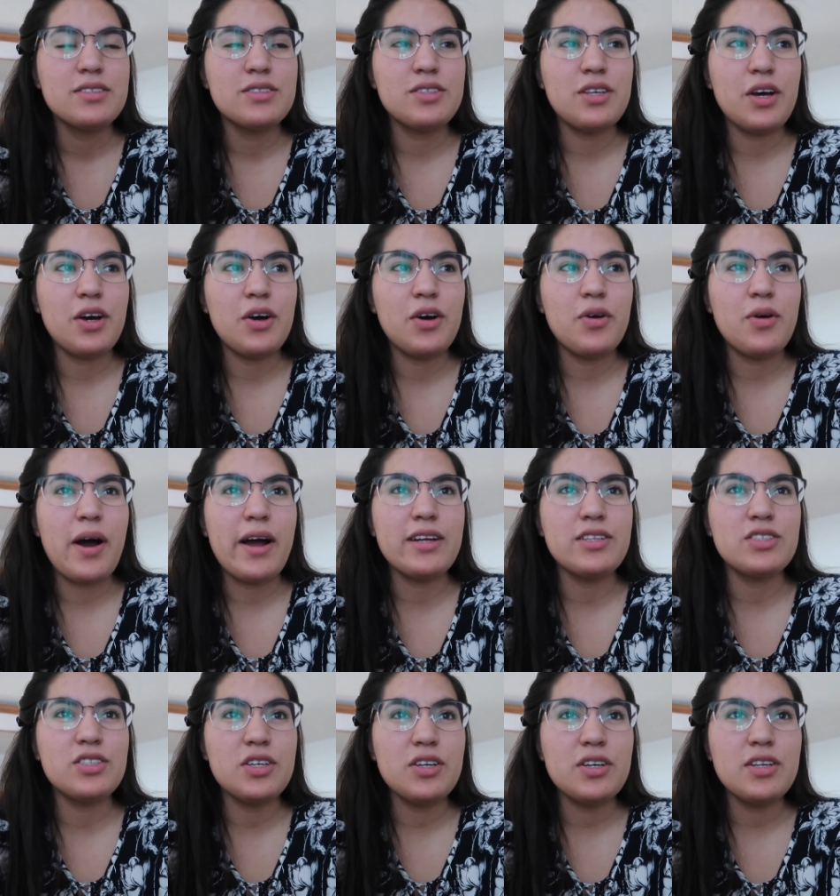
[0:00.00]
so I
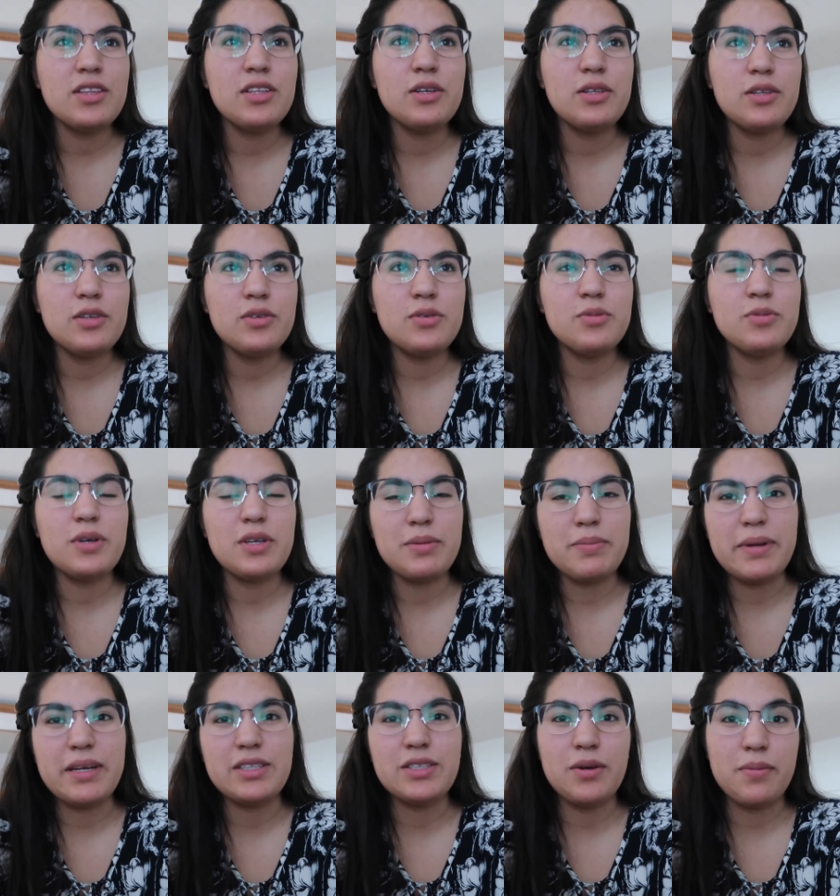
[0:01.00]
took Lulu
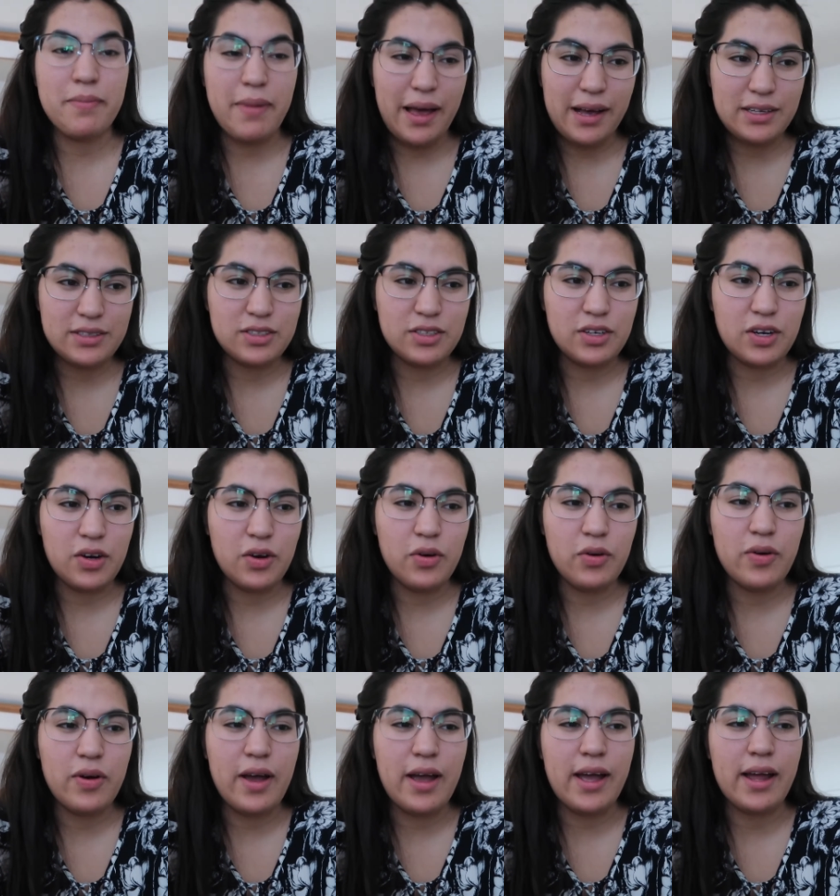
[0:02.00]
with me to
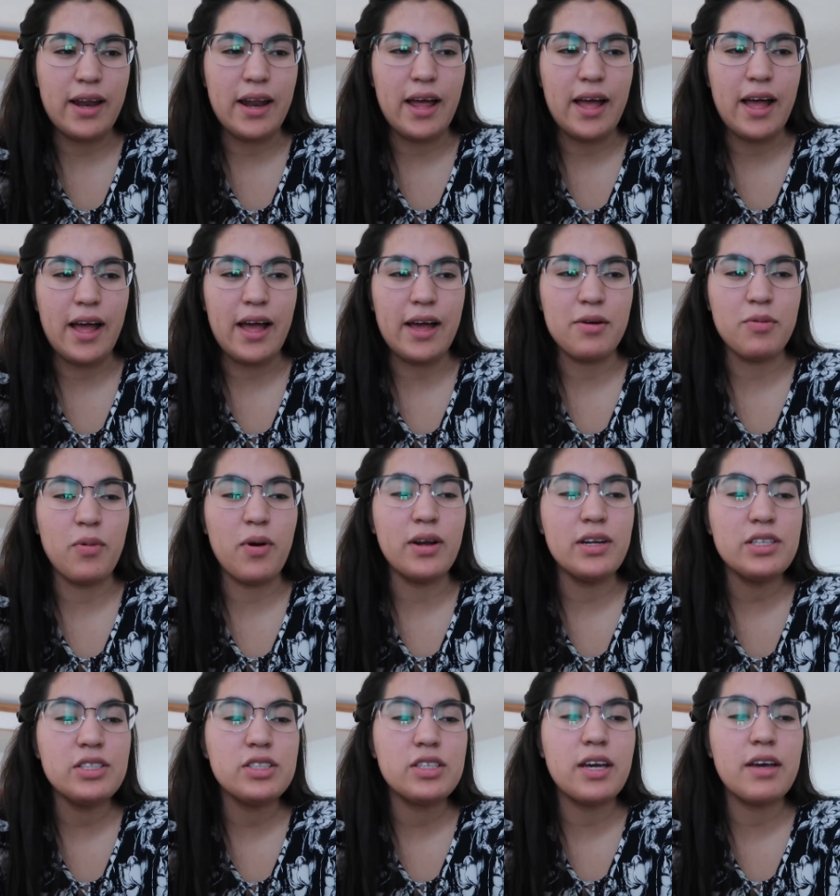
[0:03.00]
Mexico and I
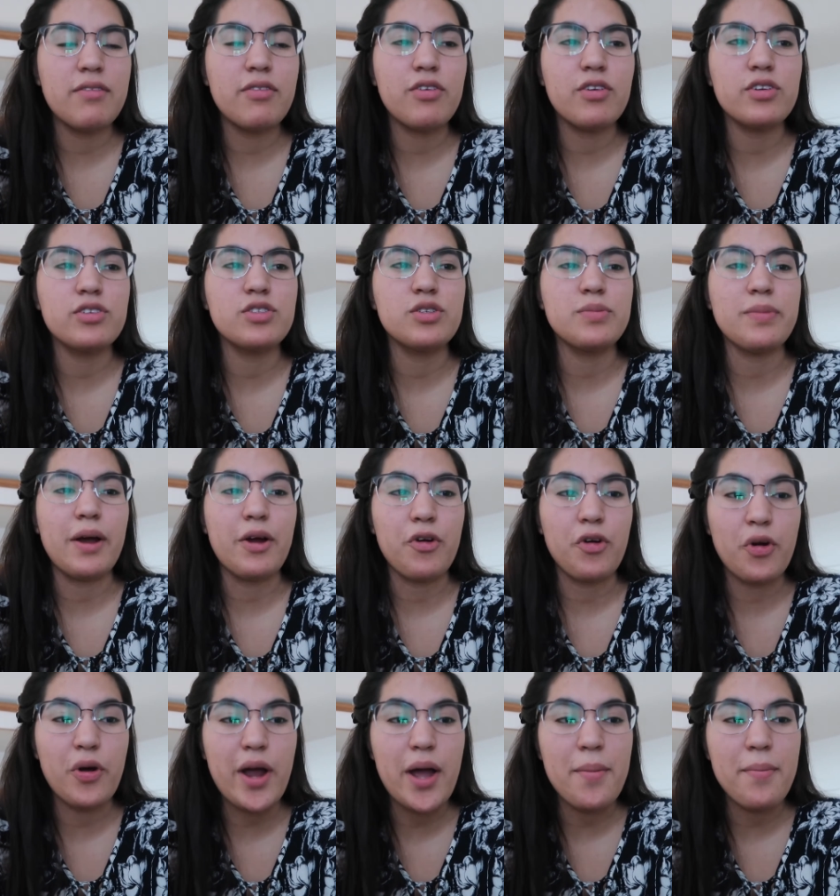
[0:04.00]
wanted to give her to my
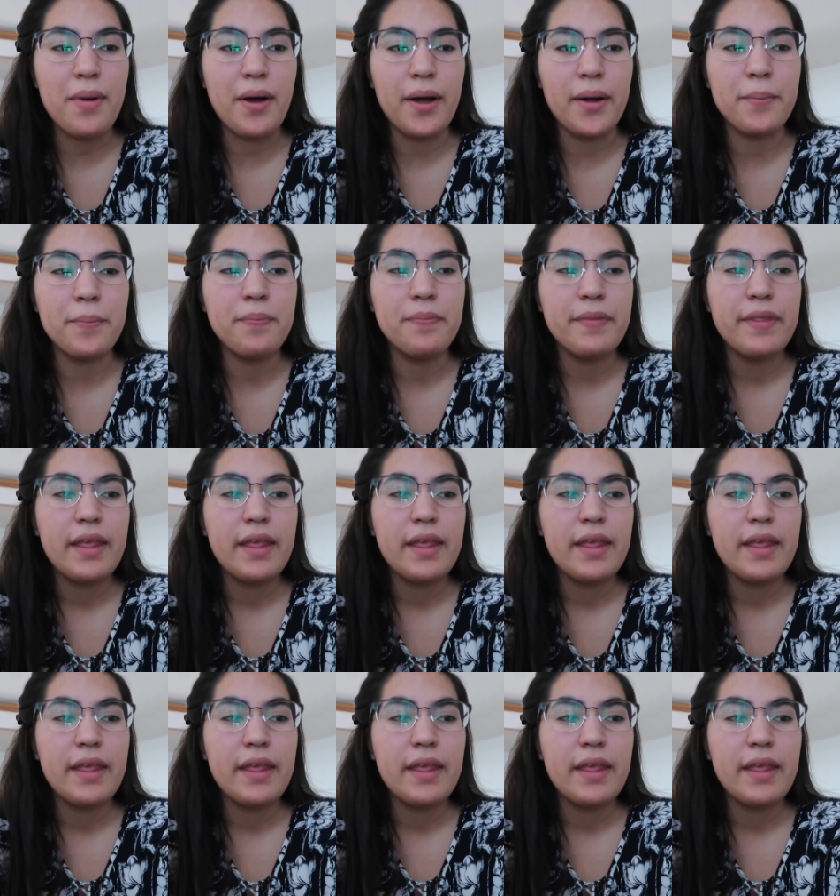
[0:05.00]
grandma